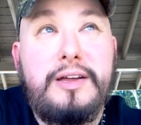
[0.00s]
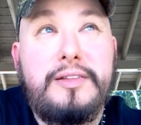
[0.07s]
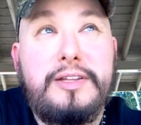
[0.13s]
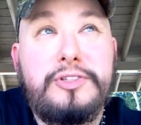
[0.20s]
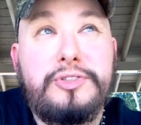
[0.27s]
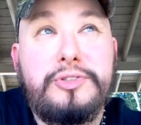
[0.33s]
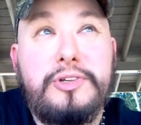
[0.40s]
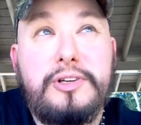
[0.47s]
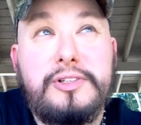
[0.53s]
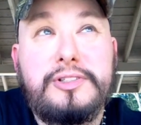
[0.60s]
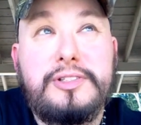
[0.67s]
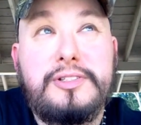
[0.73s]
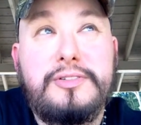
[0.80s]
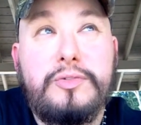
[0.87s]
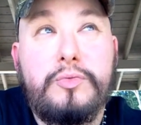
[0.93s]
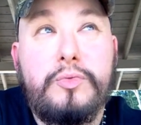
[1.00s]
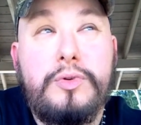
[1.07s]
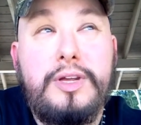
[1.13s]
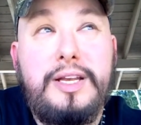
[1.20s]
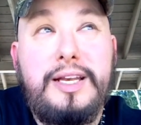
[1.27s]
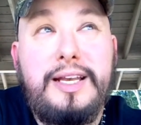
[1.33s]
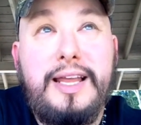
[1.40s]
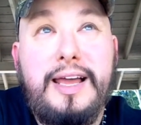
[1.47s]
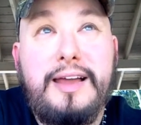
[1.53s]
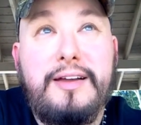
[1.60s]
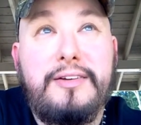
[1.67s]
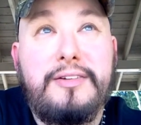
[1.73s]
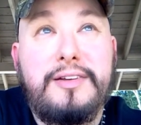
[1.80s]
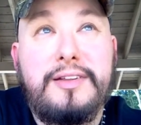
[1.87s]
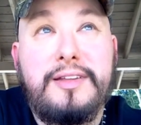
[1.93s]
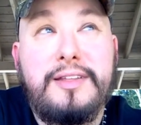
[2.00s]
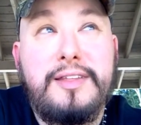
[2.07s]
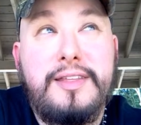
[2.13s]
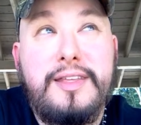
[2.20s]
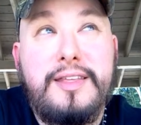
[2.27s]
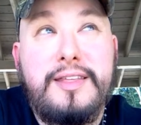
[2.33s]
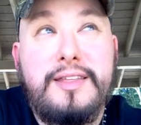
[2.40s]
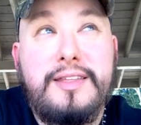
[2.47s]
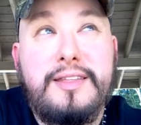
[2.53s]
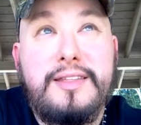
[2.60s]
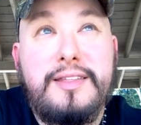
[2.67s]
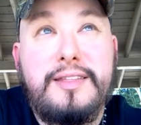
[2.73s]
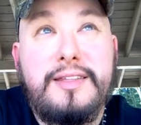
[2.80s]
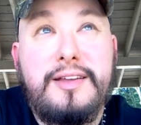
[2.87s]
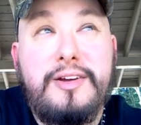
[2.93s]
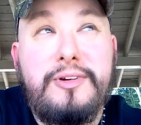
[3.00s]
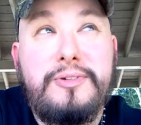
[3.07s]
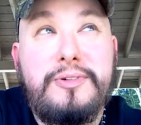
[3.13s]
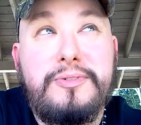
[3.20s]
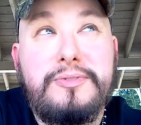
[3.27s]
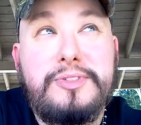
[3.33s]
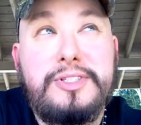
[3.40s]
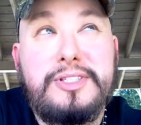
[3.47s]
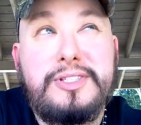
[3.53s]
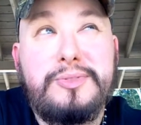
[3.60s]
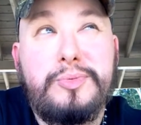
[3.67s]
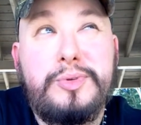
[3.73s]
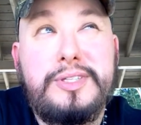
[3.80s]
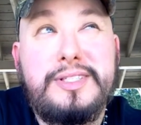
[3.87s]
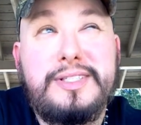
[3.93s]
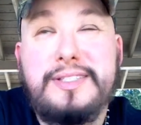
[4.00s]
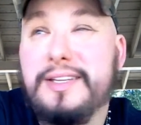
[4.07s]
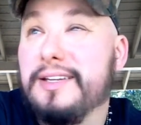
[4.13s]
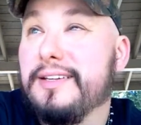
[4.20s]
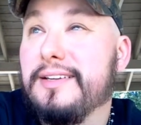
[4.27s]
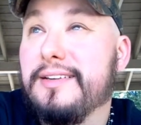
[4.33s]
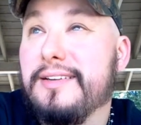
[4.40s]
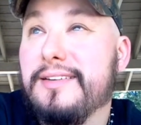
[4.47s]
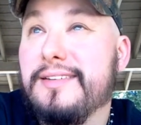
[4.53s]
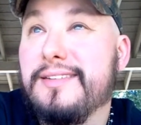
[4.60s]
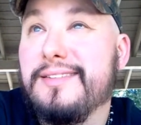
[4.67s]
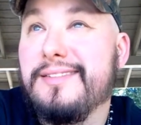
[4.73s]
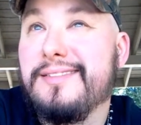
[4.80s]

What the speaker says: Wow, that truck's really loud. Hold on just 1 second.